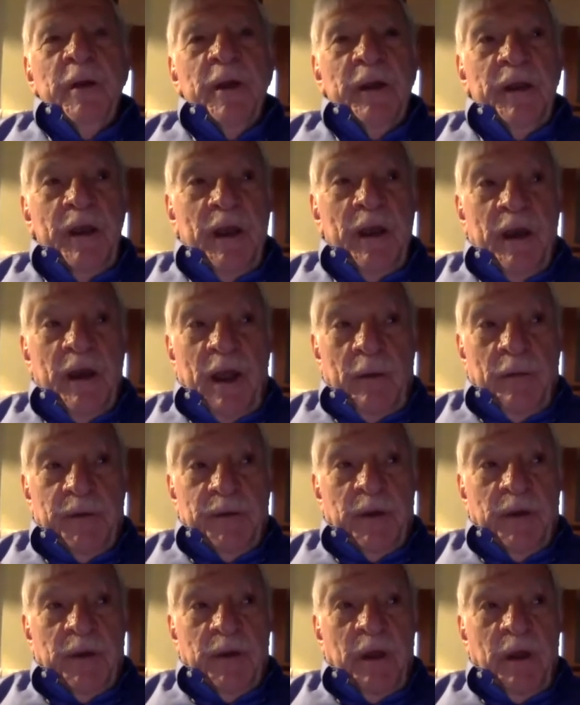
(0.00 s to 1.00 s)
again, I
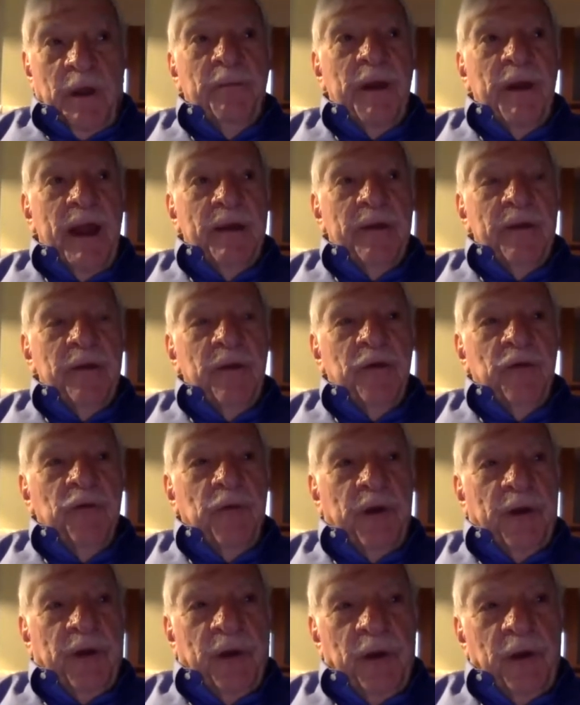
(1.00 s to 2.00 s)
was compacting
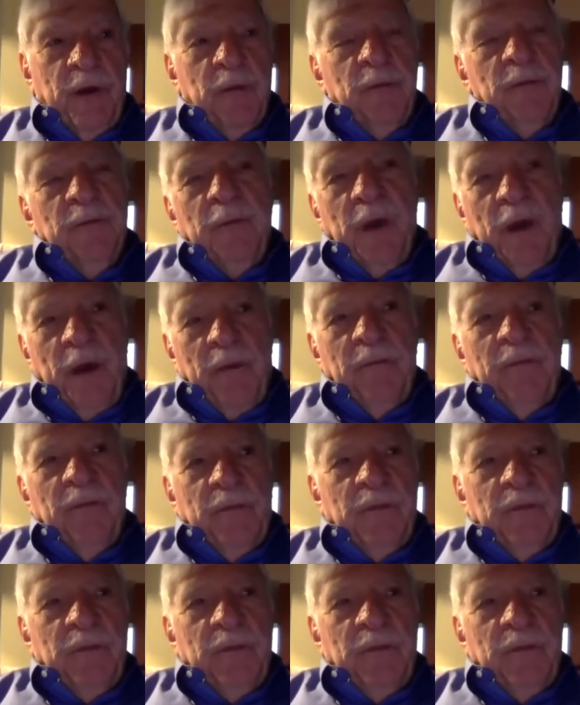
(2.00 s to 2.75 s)
curriculum, uh,